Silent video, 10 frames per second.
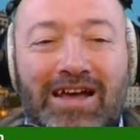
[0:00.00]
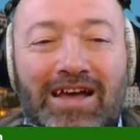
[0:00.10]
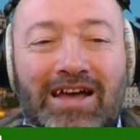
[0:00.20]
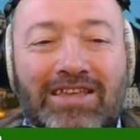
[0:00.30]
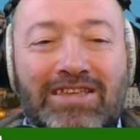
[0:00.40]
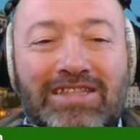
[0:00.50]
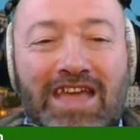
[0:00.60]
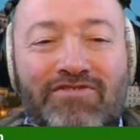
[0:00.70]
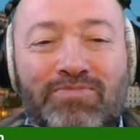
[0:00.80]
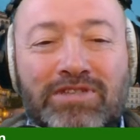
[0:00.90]

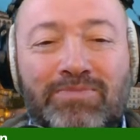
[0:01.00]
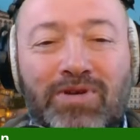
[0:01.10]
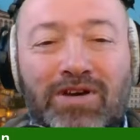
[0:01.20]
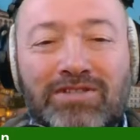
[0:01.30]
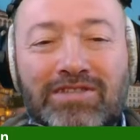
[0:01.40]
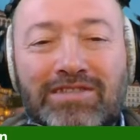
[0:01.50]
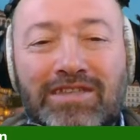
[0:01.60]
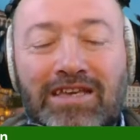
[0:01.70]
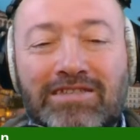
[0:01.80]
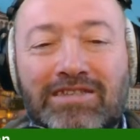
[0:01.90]
Never put it past the
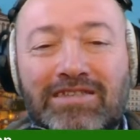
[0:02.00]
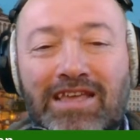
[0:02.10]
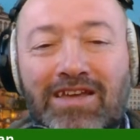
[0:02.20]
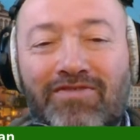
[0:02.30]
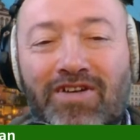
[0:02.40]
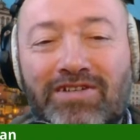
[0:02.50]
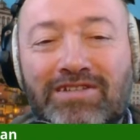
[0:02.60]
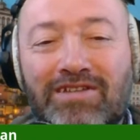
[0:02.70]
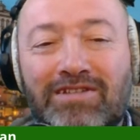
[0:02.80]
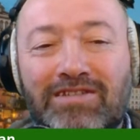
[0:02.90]
states. The state of
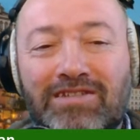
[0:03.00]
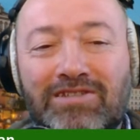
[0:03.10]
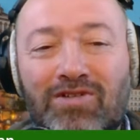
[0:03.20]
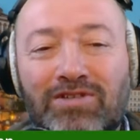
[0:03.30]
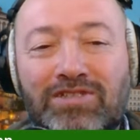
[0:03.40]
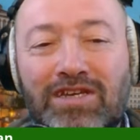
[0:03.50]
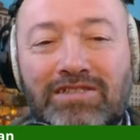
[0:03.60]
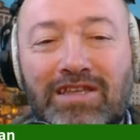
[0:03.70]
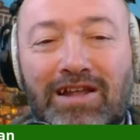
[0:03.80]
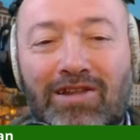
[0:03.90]
Arizona does not
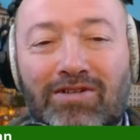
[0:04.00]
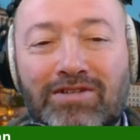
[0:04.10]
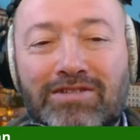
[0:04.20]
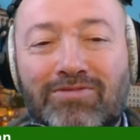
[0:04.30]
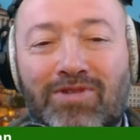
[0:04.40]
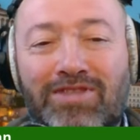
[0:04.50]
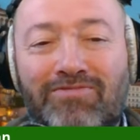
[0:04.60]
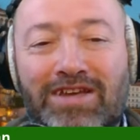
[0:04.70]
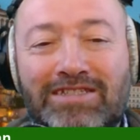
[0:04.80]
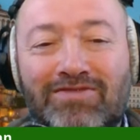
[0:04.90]
change their clocks when the
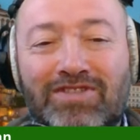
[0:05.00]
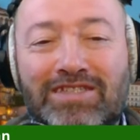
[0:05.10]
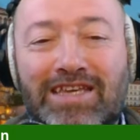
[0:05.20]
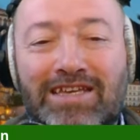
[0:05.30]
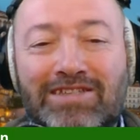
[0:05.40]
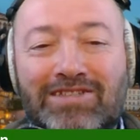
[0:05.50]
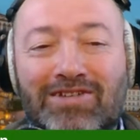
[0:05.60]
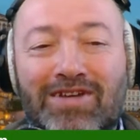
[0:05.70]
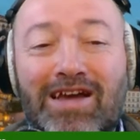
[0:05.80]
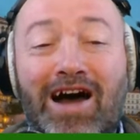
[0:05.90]
rest of the states
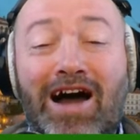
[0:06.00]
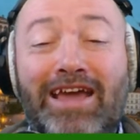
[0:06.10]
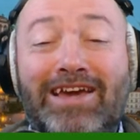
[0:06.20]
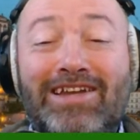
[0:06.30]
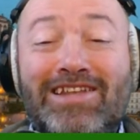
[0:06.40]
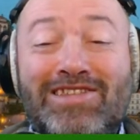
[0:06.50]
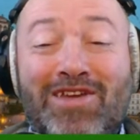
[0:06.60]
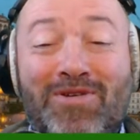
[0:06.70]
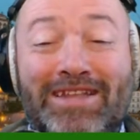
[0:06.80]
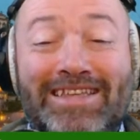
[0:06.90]
do. I kind of
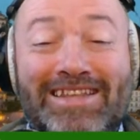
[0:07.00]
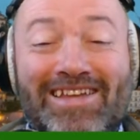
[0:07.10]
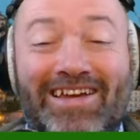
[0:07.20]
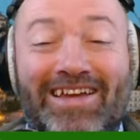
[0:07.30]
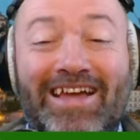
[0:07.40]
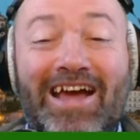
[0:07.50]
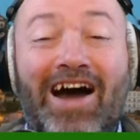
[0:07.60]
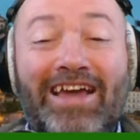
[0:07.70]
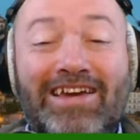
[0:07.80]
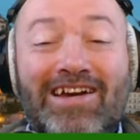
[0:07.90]
knew it, didn't I?
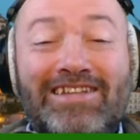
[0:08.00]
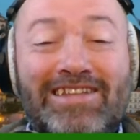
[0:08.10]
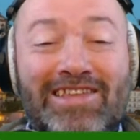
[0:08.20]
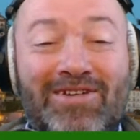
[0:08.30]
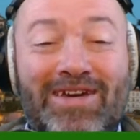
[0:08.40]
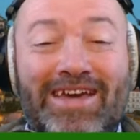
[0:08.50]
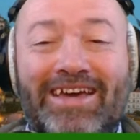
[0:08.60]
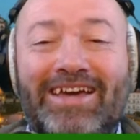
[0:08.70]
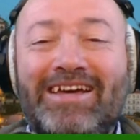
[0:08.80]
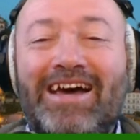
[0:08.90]
I kind of knew
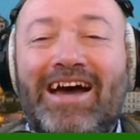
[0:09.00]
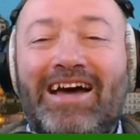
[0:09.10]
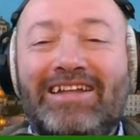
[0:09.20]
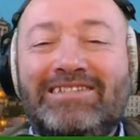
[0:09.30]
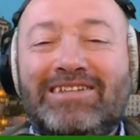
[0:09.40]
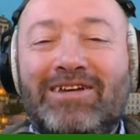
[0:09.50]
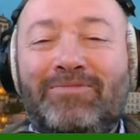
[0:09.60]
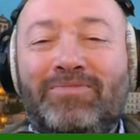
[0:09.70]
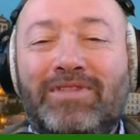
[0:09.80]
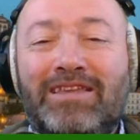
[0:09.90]
it, and
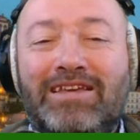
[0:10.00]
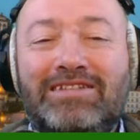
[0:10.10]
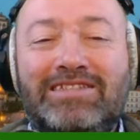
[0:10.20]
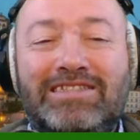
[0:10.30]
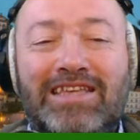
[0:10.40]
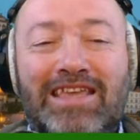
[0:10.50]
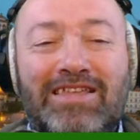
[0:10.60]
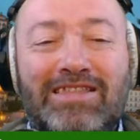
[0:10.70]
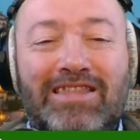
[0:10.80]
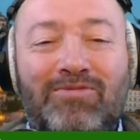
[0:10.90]
could see
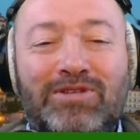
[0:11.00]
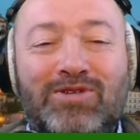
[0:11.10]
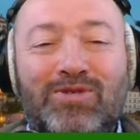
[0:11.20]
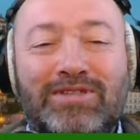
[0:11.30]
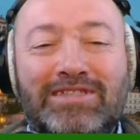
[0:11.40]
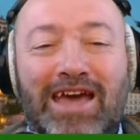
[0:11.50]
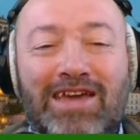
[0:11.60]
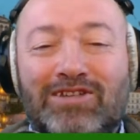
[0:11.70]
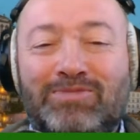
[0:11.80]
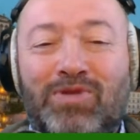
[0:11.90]
that would cause
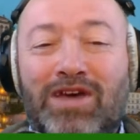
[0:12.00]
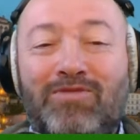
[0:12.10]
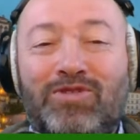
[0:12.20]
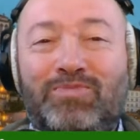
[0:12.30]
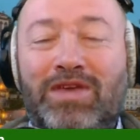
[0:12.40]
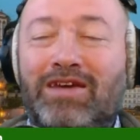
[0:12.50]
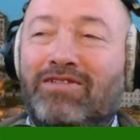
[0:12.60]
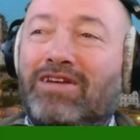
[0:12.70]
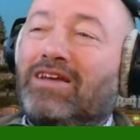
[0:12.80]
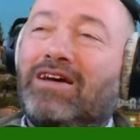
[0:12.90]
chaos, but it would be a
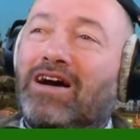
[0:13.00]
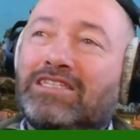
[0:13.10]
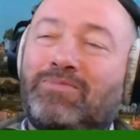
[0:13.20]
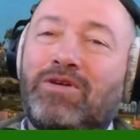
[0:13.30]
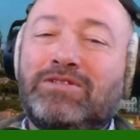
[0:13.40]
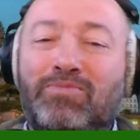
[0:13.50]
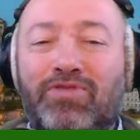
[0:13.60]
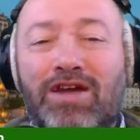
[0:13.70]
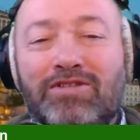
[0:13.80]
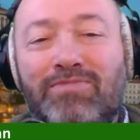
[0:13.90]
I suppose, a
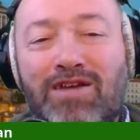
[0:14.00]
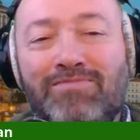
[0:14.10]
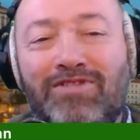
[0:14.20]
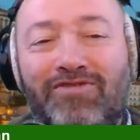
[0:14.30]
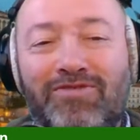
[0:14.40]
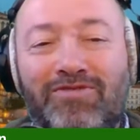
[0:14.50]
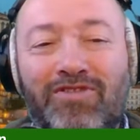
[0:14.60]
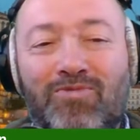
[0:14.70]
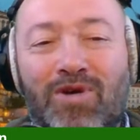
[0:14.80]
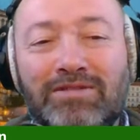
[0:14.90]
proud moment
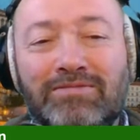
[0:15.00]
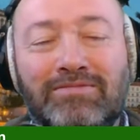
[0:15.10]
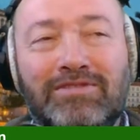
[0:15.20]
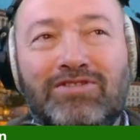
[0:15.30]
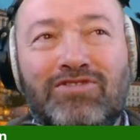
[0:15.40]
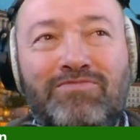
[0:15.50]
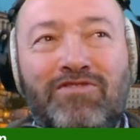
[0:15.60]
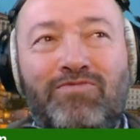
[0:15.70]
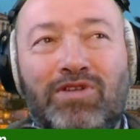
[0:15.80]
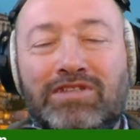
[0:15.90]
for one group
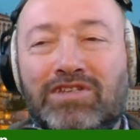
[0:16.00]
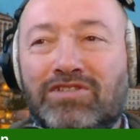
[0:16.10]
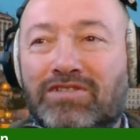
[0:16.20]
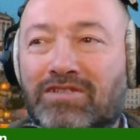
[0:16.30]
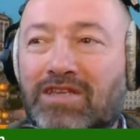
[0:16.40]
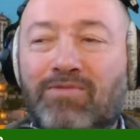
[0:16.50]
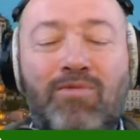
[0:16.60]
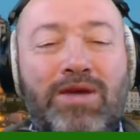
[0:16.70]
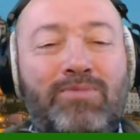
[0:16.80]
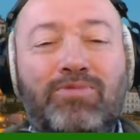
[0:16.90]
of politicians to say, well,
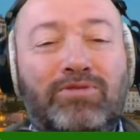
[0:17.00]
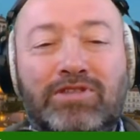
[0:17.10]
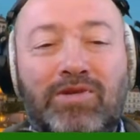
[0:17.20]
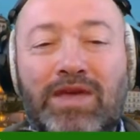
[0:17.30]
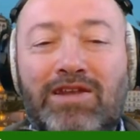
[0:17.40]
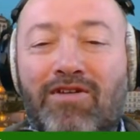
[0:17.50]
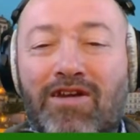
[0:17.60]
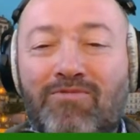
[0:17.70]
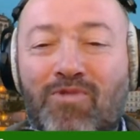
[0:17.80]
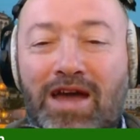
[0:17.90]
we'll do it in our
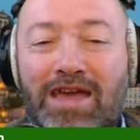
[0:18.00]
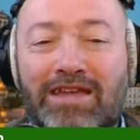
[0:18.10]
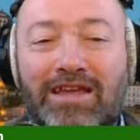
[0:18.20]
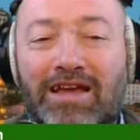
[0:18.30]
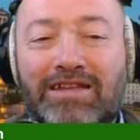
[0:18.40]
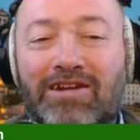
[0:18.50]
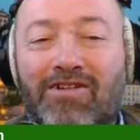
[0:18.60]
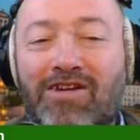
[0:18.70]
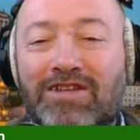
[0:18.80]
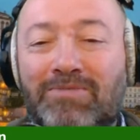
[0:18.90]
own way and in
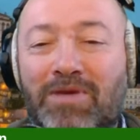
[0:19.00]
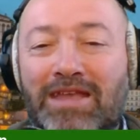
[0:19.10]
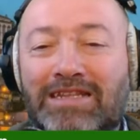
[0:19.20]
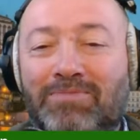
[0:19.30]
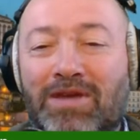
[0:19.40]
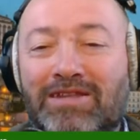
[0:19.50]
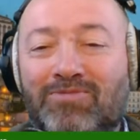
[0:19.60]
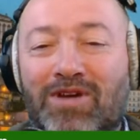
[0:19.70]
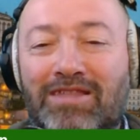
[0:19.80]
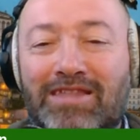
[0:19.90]
our own independent
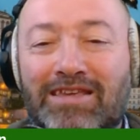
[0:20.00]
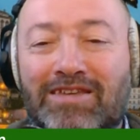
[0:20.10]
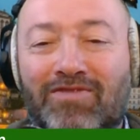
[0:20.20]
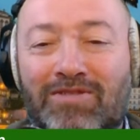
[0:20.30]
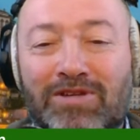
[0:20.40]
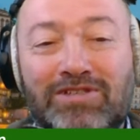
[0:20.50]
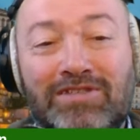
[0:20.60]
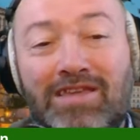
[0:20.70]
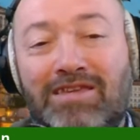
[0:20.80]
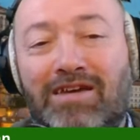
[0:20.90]
way. Thank you very much. And
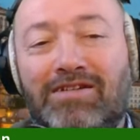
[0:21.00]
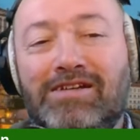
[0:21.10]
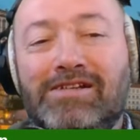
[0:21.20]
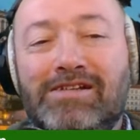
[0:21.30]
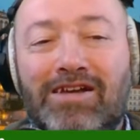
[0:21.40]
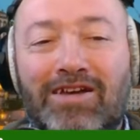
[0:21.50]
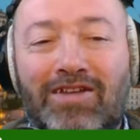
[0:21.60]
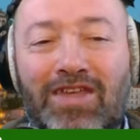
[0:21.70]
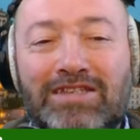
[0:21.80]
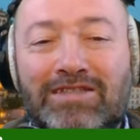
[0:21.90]
there you go.
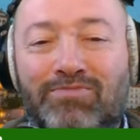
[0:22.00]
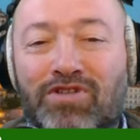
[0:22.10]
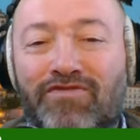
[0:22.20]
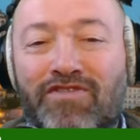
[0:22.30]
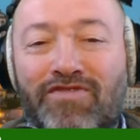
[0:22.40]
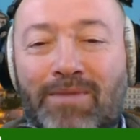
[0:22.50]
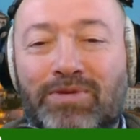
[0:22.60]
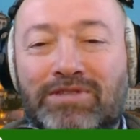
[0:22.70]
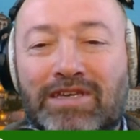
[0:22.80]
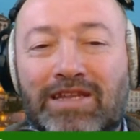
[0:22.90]
There's the proof of that
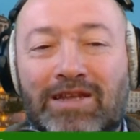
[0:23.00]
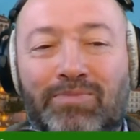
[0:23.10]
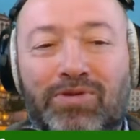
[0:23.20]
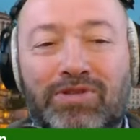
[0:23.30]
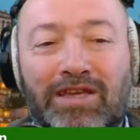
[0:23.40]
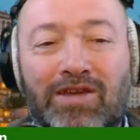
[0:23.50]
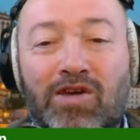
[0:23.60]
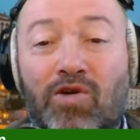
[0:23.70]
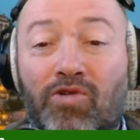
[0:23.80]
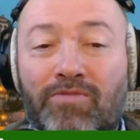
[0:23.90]
particular pudding
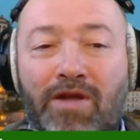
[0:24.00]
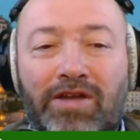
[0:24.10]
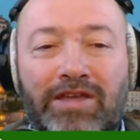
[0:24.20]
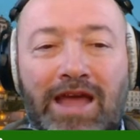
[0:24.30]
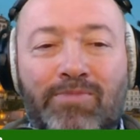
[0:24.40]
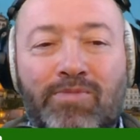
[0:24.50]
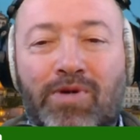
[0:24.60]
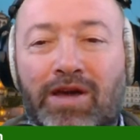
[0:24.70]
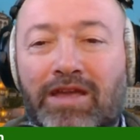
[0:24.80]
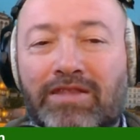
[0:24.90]
or American apple
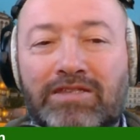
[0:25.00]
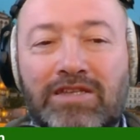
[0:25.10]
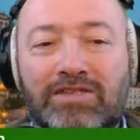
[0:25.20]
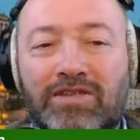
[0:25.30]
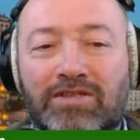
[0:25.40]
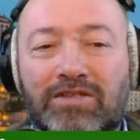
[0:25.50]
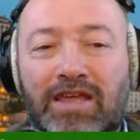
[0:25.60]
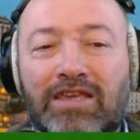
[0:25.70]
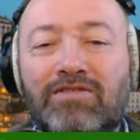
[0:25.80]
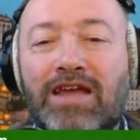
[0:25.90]
pie in this instance.
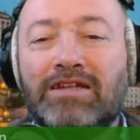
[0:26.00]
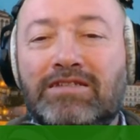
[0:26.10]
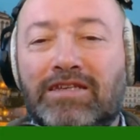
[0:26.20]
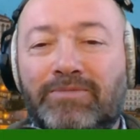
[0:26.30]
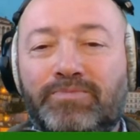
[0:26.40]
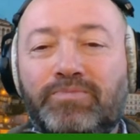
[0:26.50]
Thank you, Nancy.